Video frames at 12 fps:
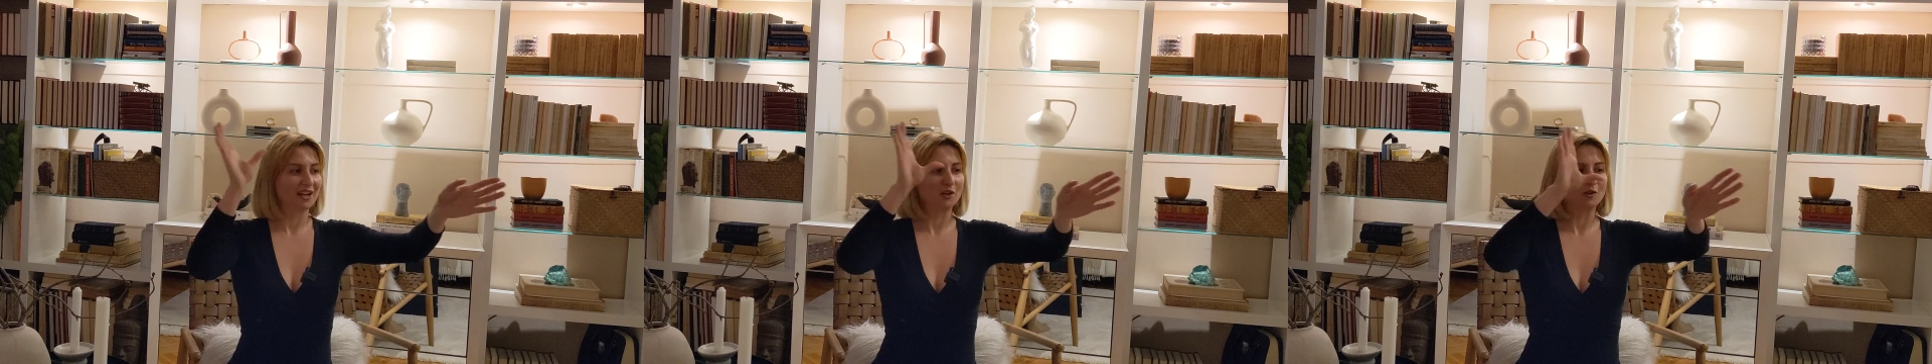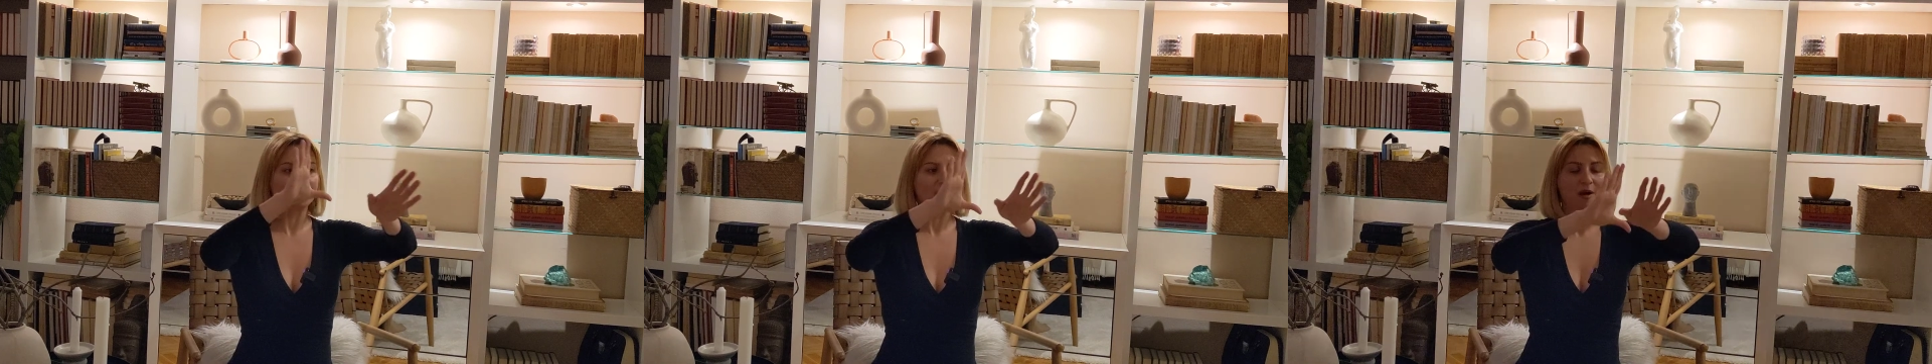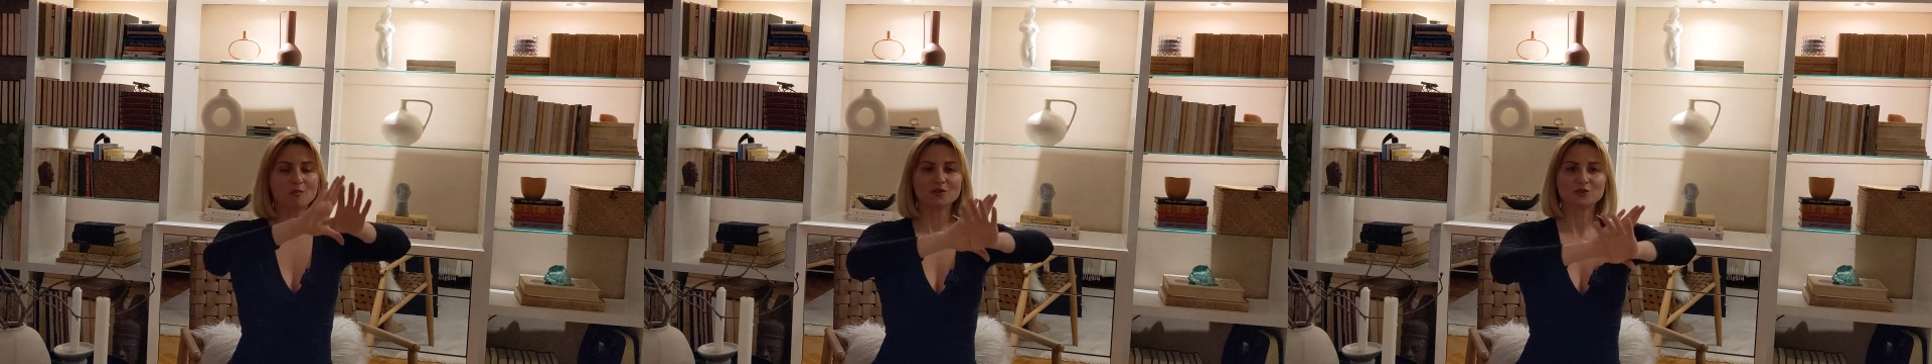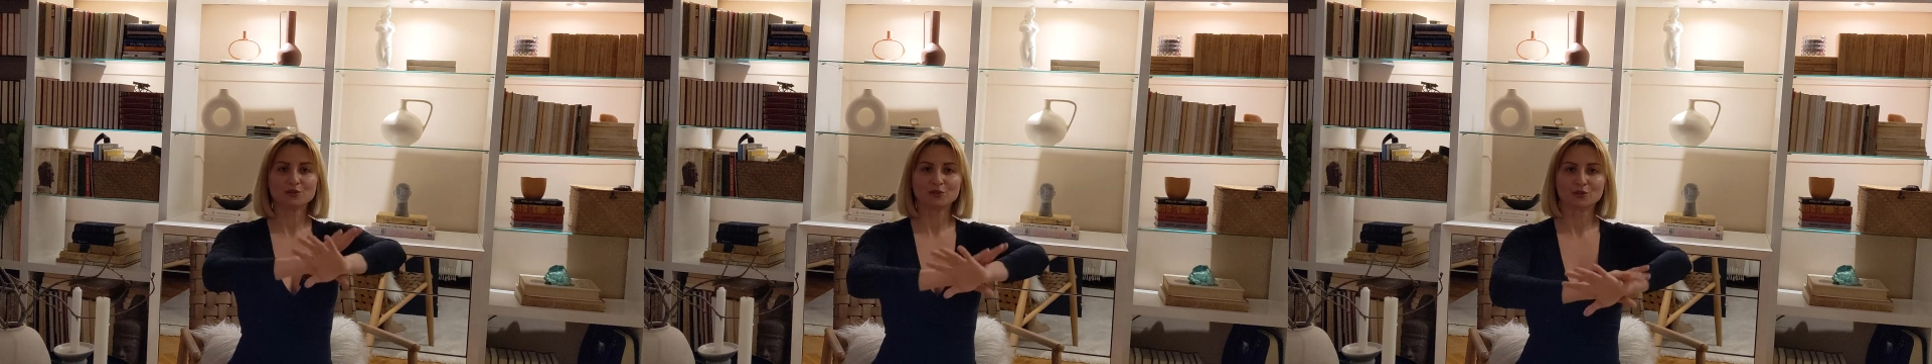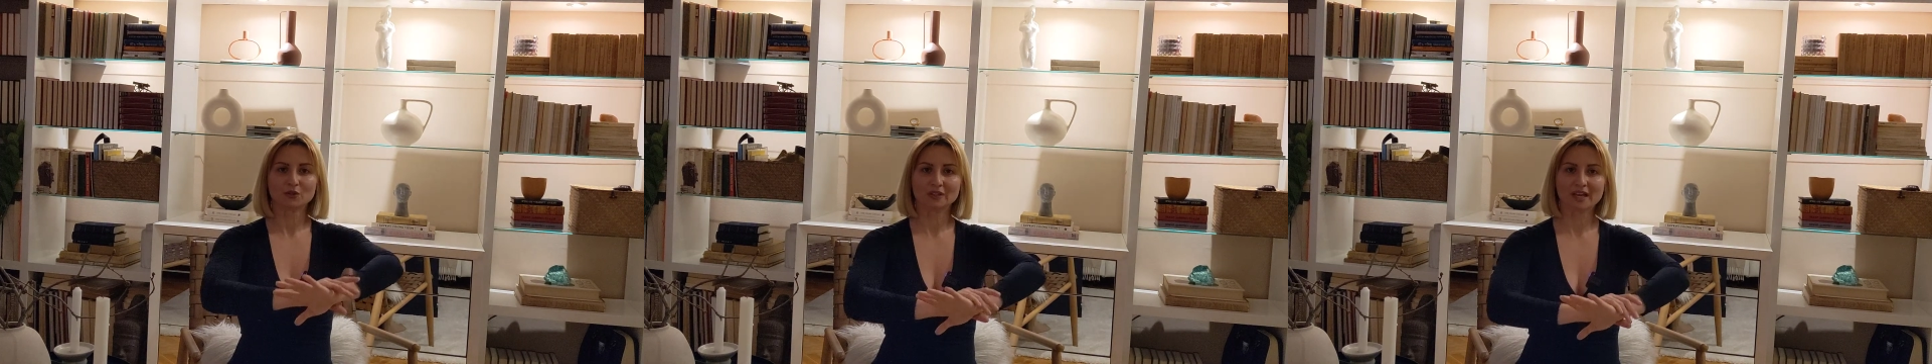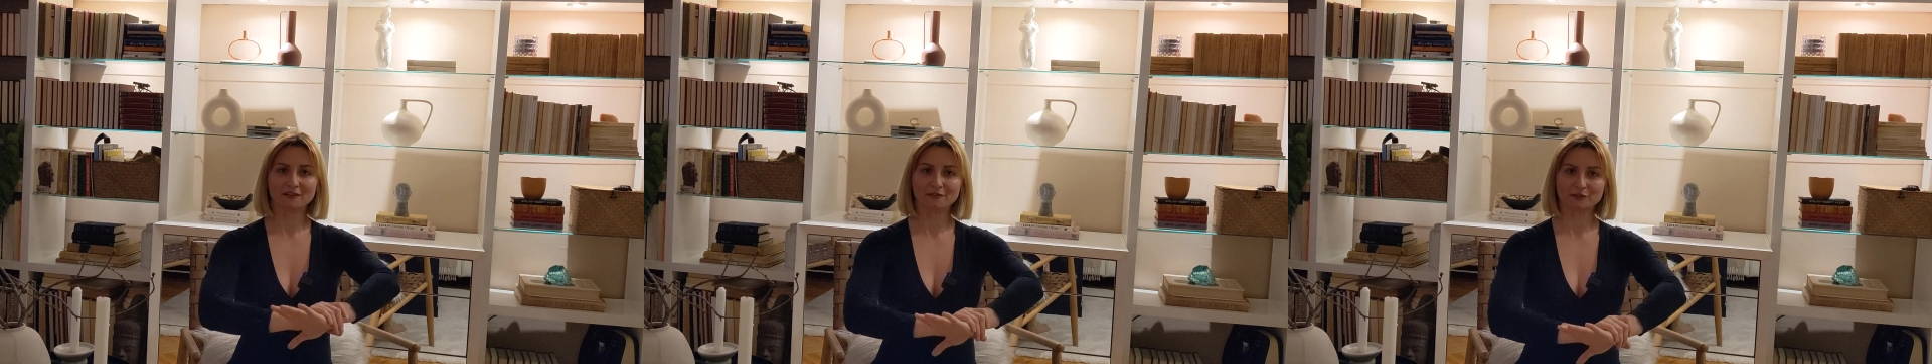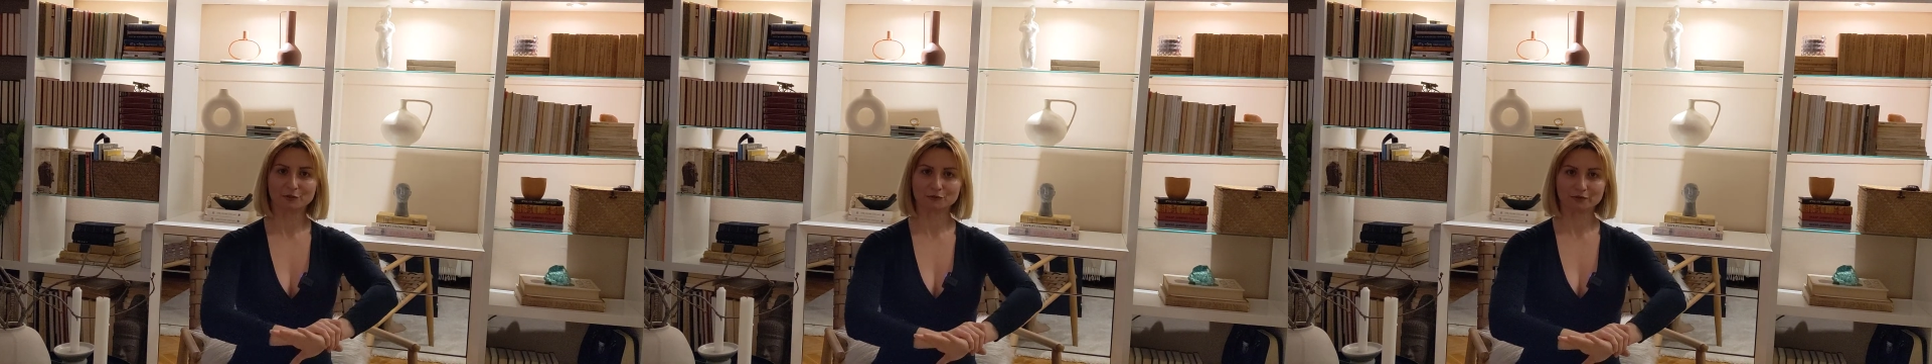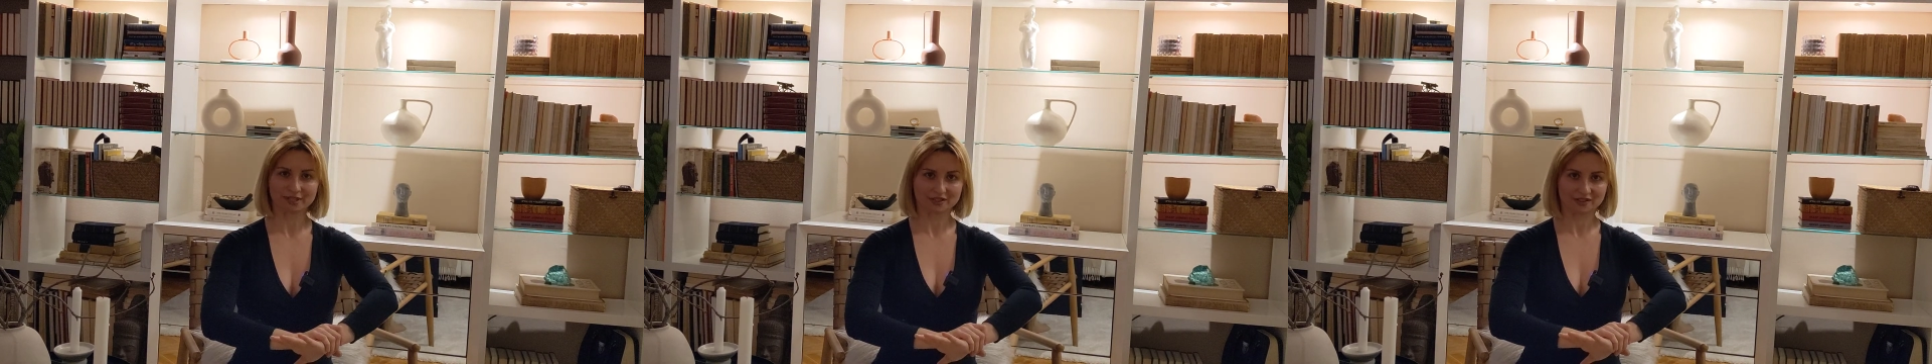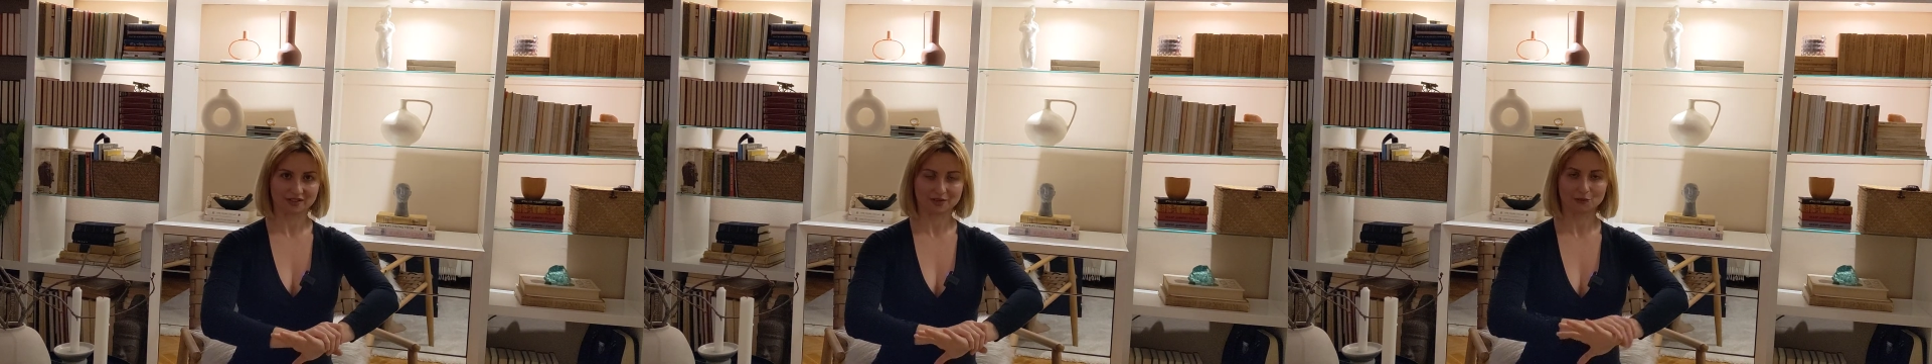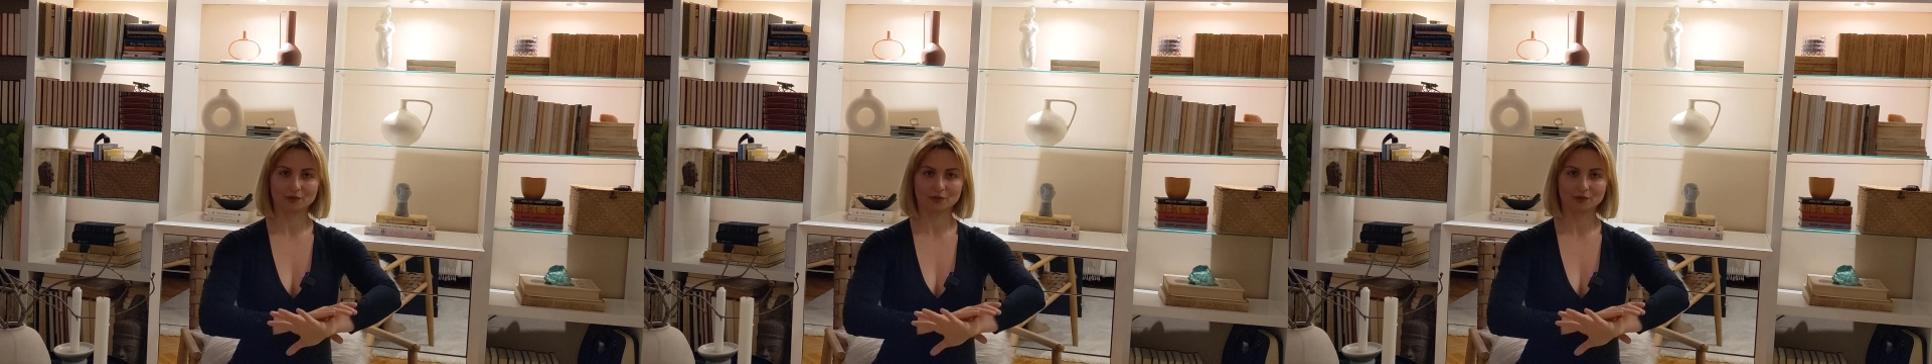grab onto your left wrist